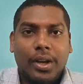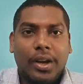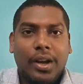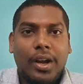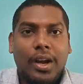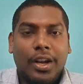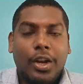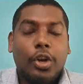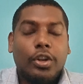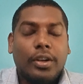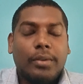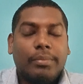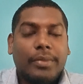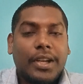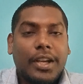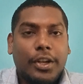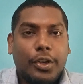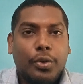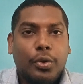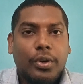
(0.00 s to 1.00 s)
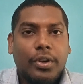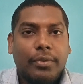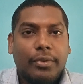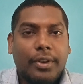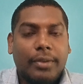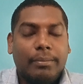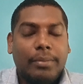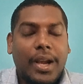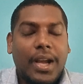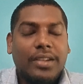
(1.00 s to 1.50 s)
allotted me a new
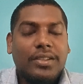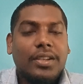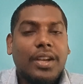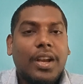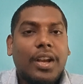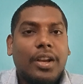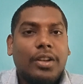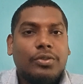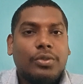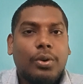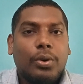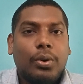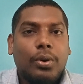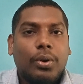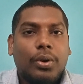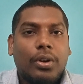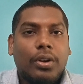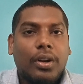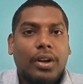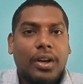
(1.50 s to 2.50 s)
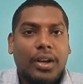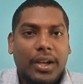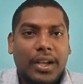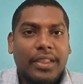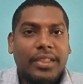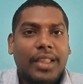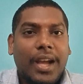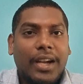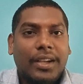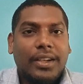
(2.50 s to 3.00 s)
different batch. So
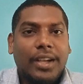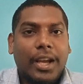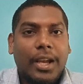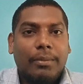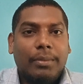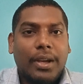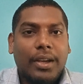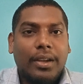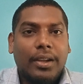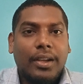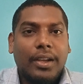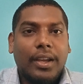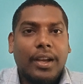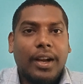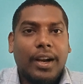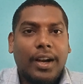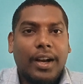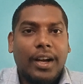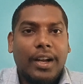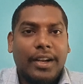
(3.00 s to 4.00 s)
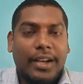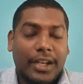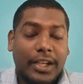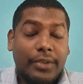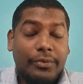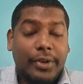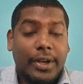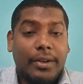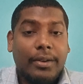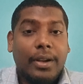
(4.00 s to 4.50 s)
in that time, I
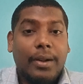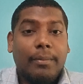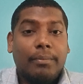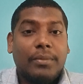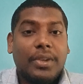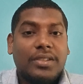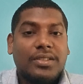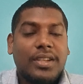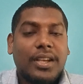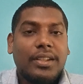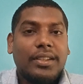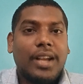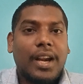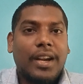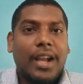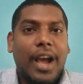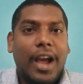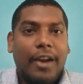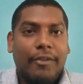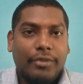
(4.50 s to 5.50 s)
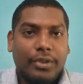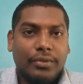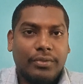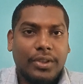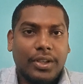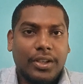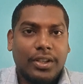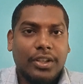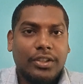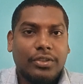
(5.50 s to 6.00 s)
rectified my mistake that I have to
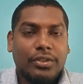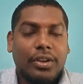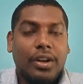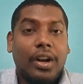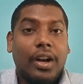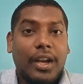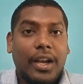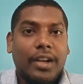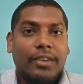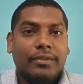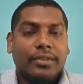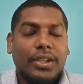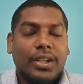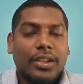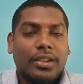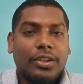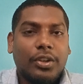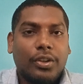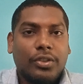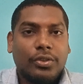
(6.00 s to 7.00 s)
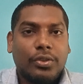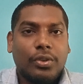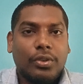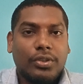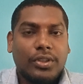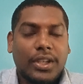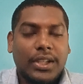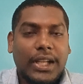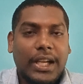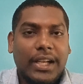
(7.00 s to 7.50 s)
work, and I had worked on code
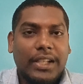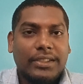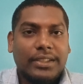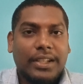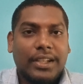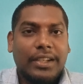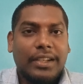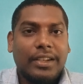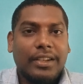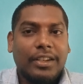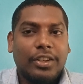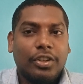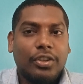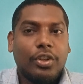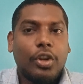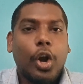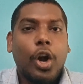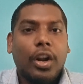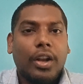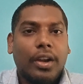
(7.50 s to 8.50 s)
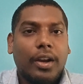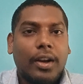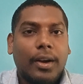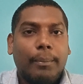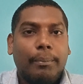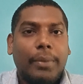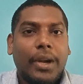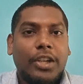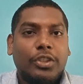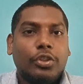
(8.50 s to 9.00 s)
cutters and got a
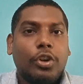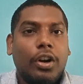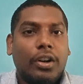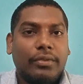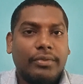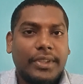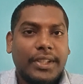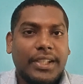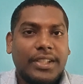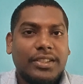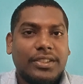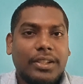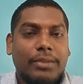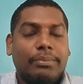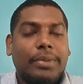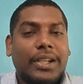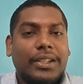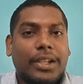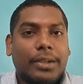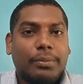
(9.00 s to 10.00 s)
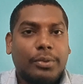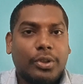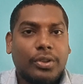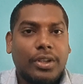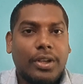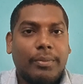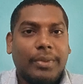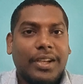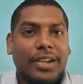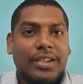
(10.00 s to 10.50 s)
bit confidence in Python
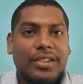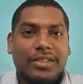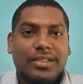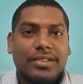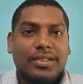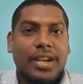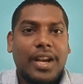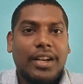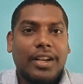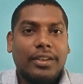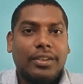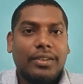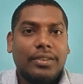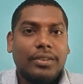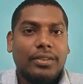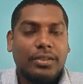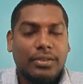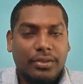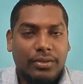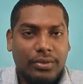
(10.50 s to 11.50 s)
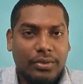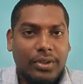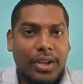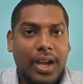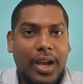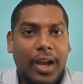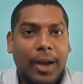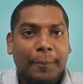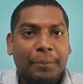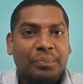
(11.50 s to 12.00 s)
programming and started to
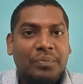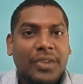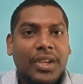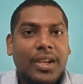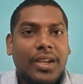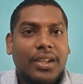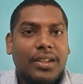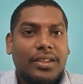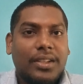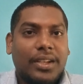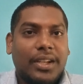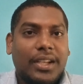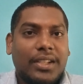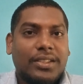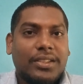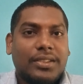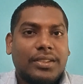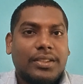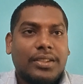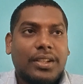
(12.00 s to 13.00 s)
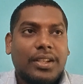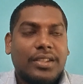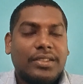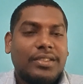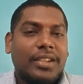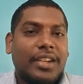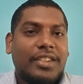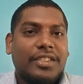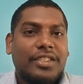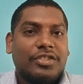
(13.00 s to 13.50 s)
the next
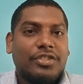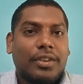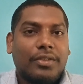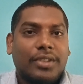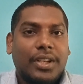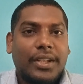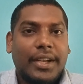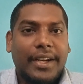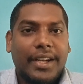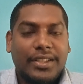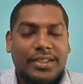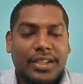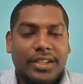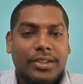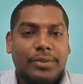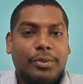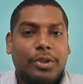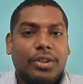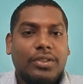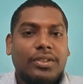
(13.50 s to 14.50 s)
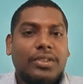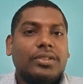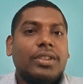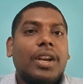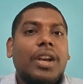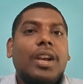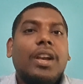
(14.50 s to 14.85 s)
sections of the data science process.